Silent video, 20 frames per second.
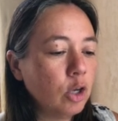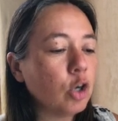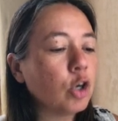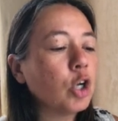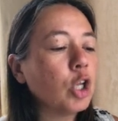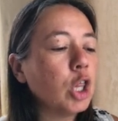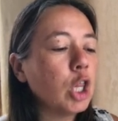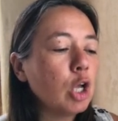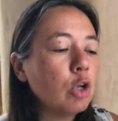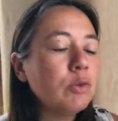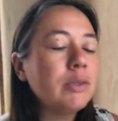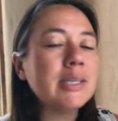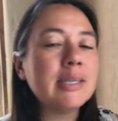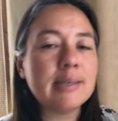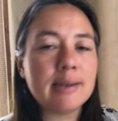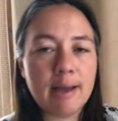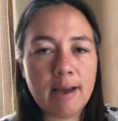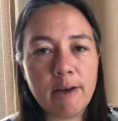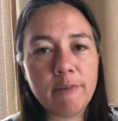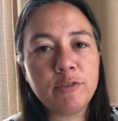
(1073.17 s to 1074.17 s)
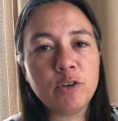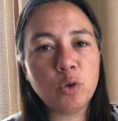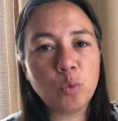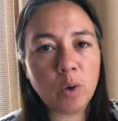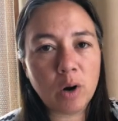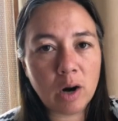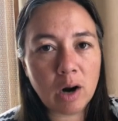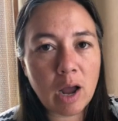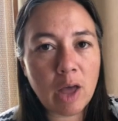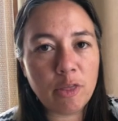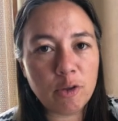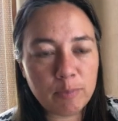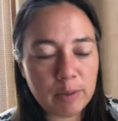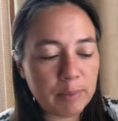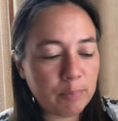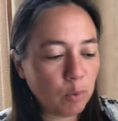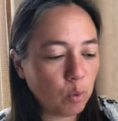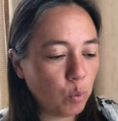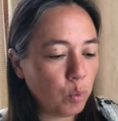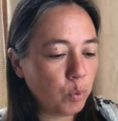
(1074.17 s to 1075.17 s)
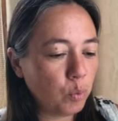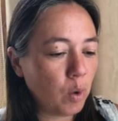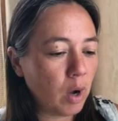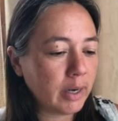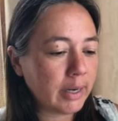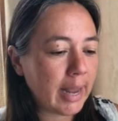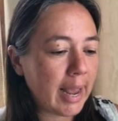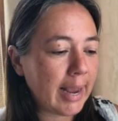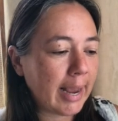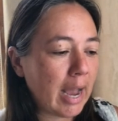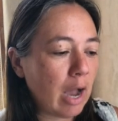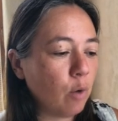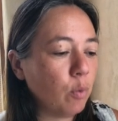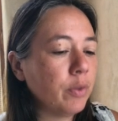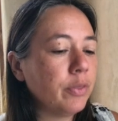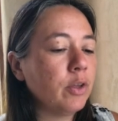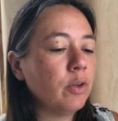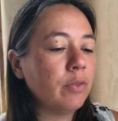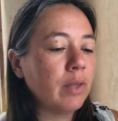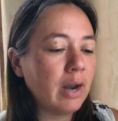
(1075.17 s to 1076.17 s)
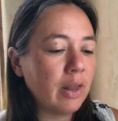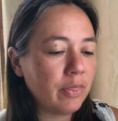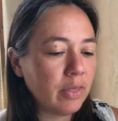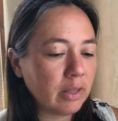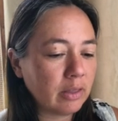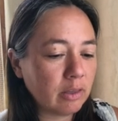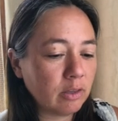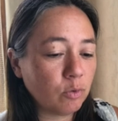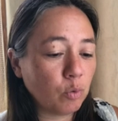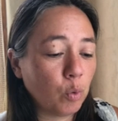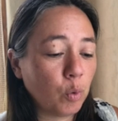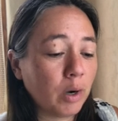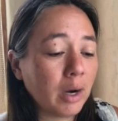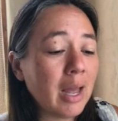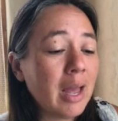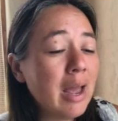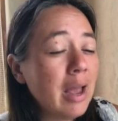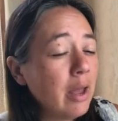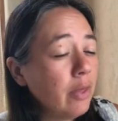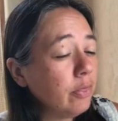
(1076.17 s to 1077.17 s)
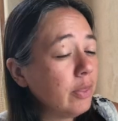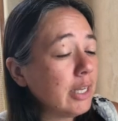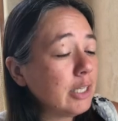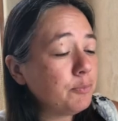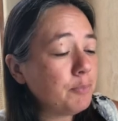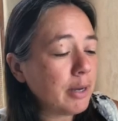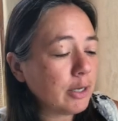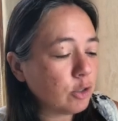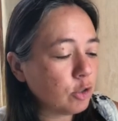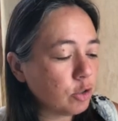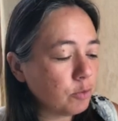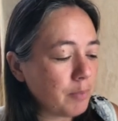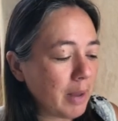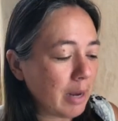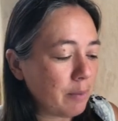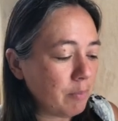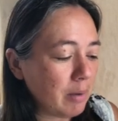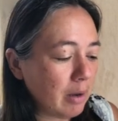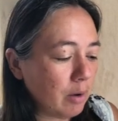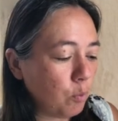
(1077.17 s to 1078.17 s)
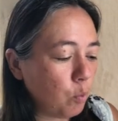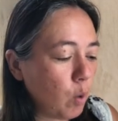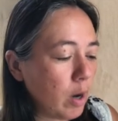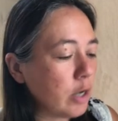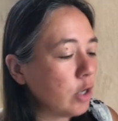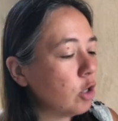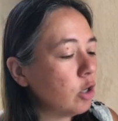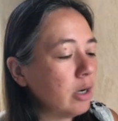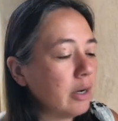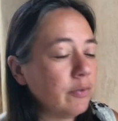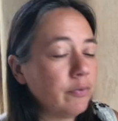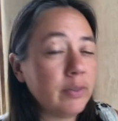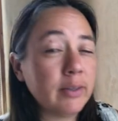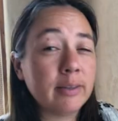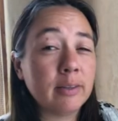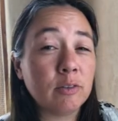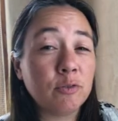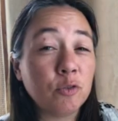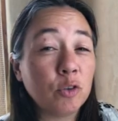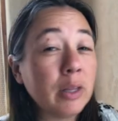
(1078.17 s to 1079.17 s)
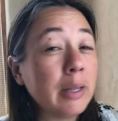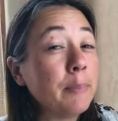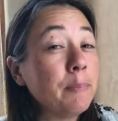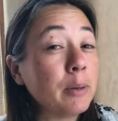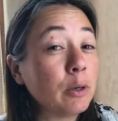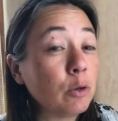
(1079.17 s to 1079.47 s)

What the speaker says: You're close enough to where other people would want to hang out with you that I think this will work. These pictures make me wonder if this is fully